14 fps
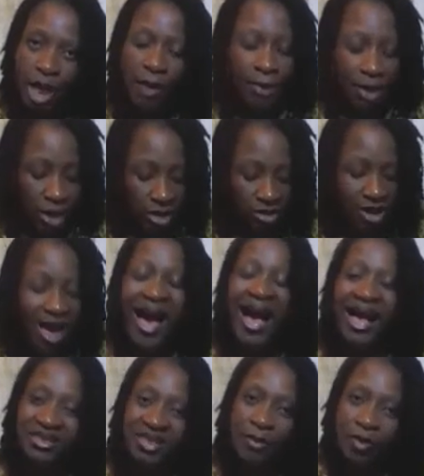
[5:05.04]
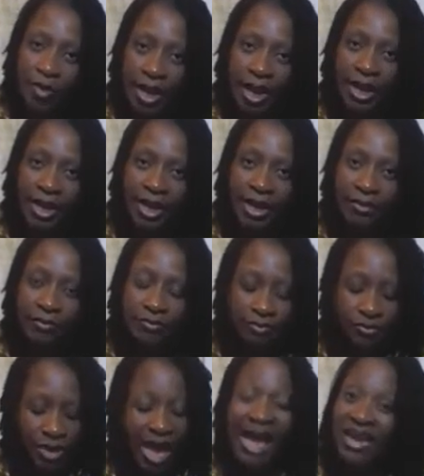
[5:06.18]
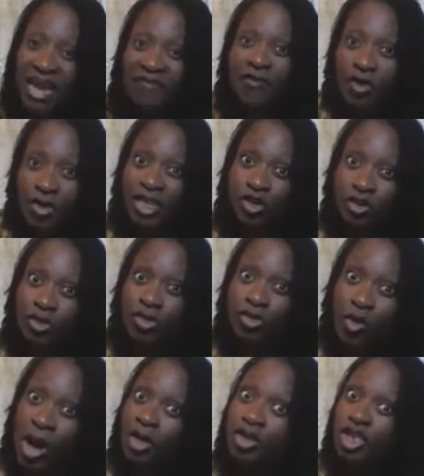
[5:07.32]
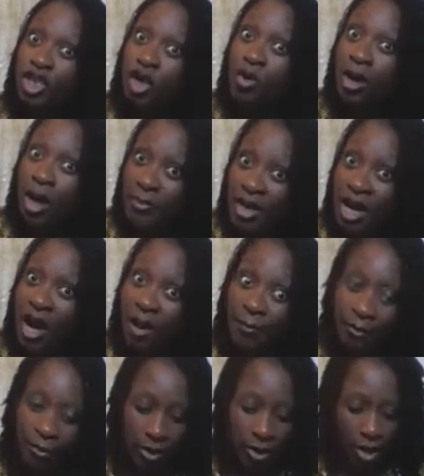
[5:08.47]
But as I'm grey, and I've got Natural Noir show coming up,